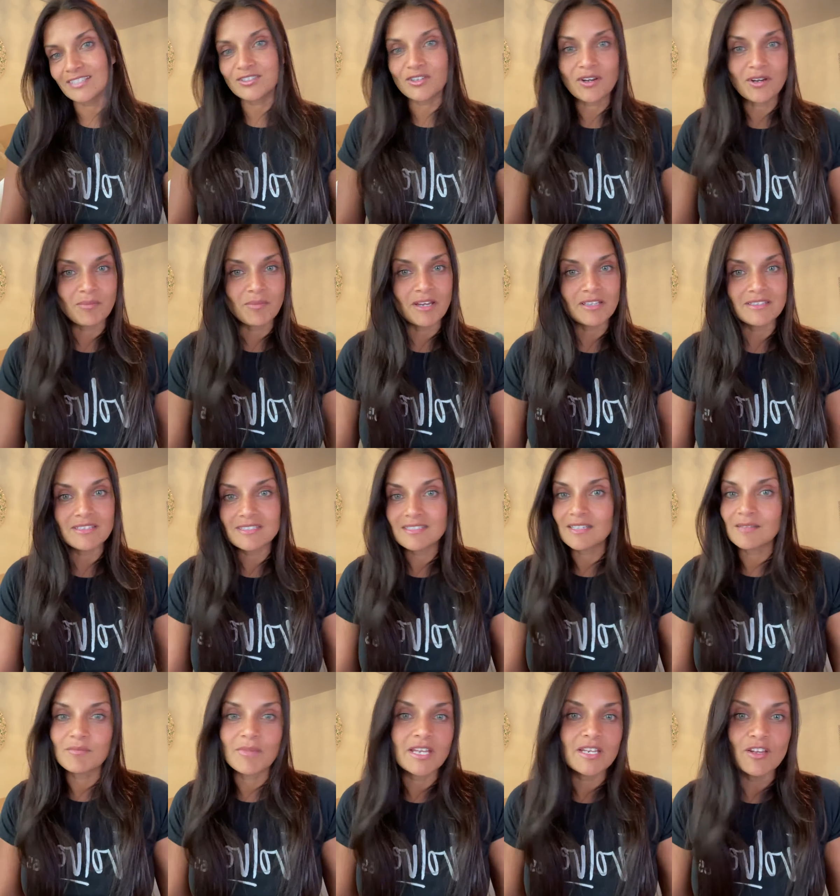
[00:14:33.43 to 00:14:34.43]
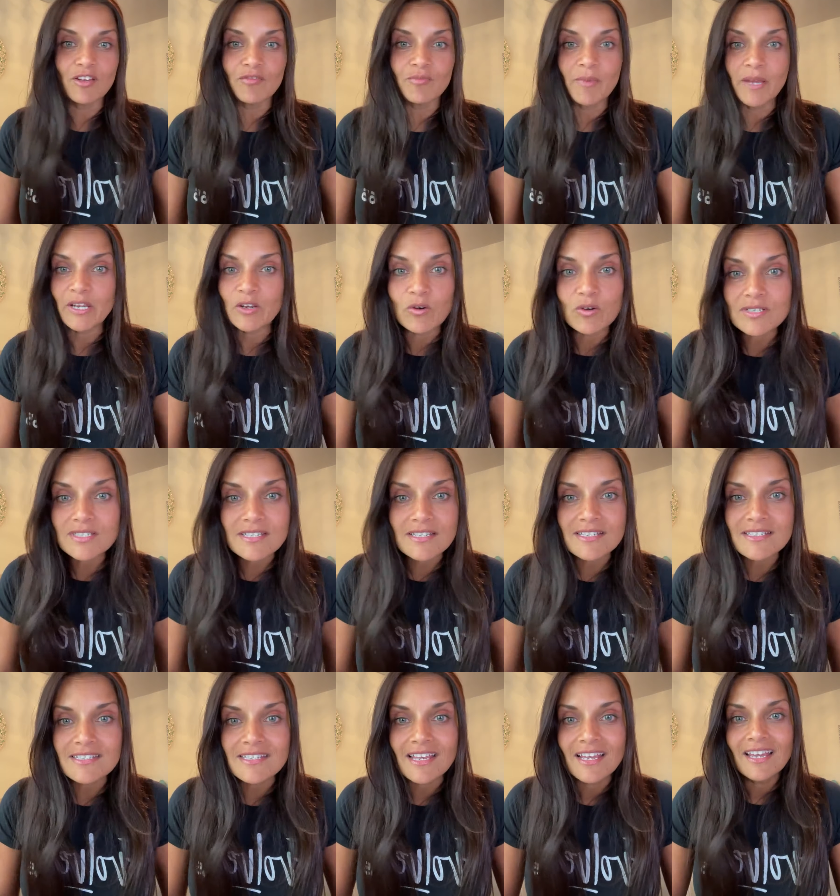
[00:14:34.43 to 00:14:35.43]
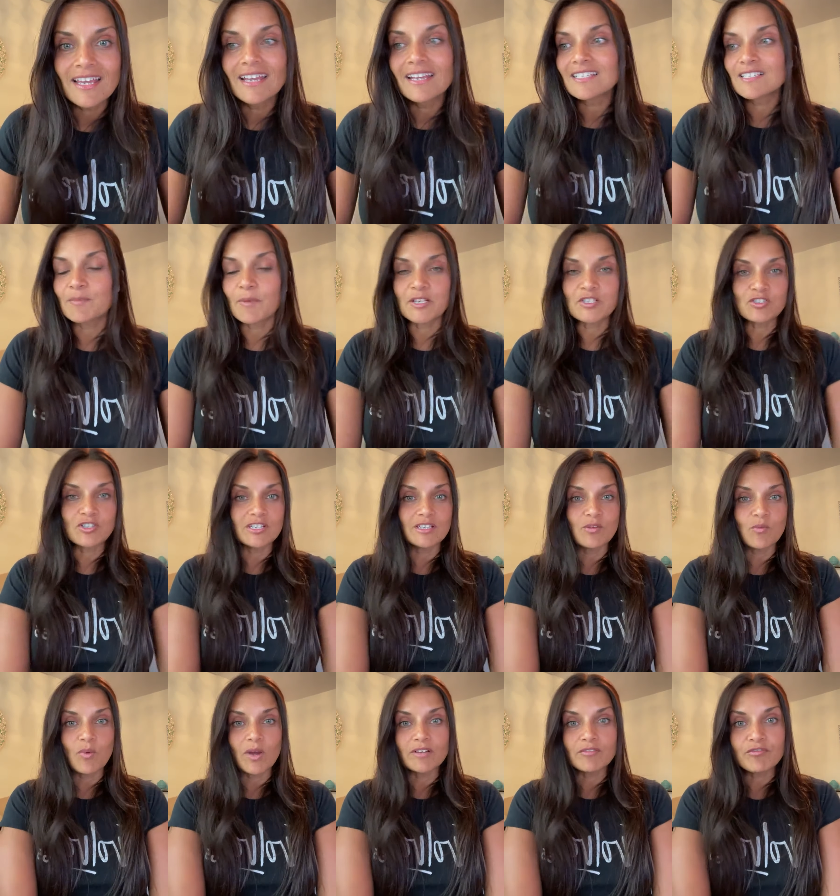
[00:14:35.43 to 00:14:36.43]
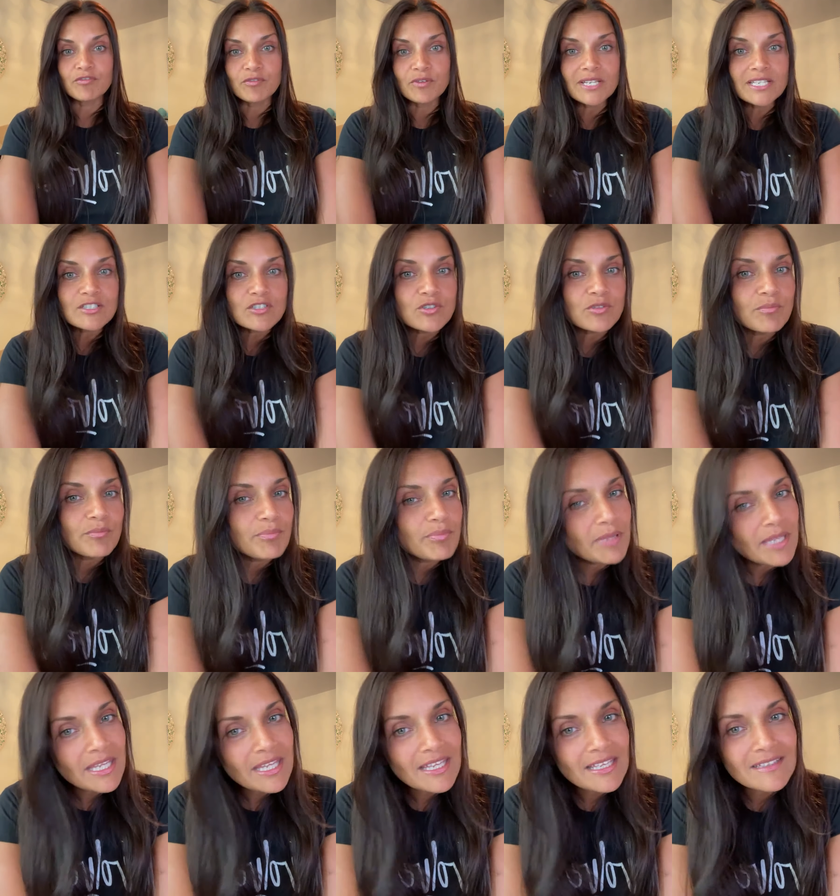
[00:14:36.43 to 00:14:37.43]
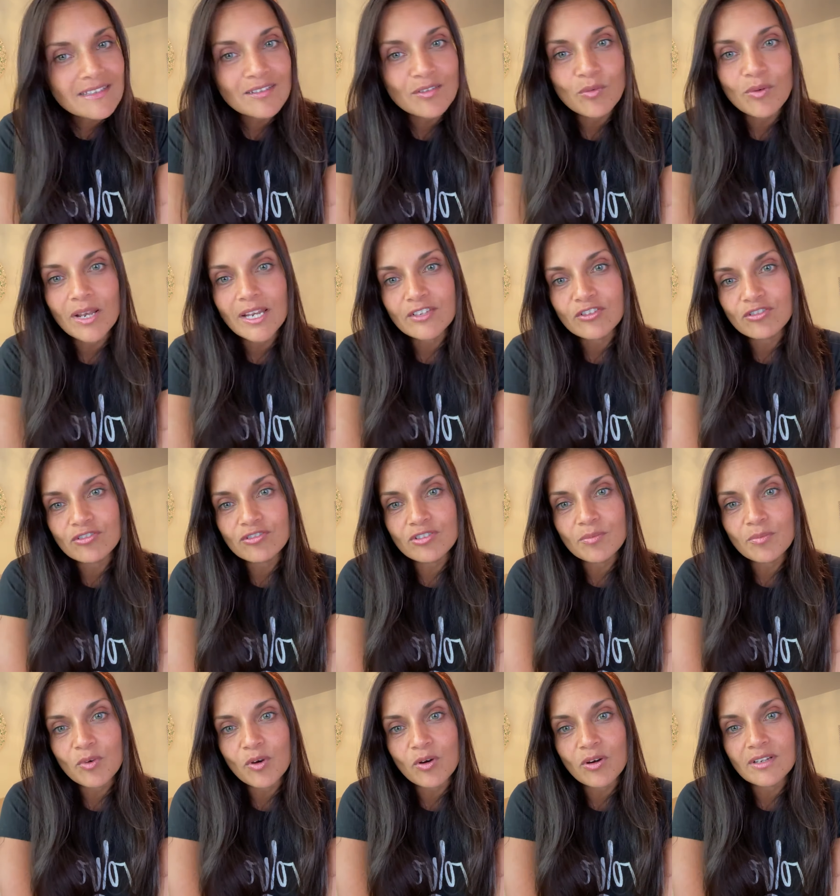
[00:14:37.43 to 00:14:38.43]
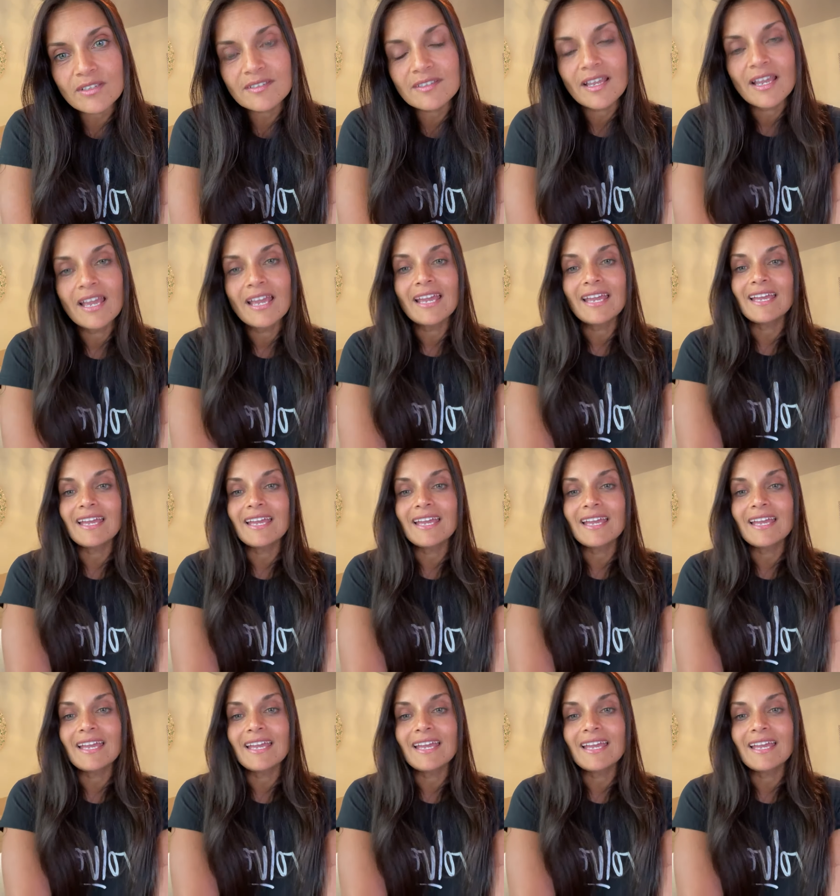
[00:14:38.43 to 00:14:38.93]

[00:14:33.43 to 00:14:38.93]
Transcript: I talk about this in many of my courses, especially the one free to be. It's a relationship course.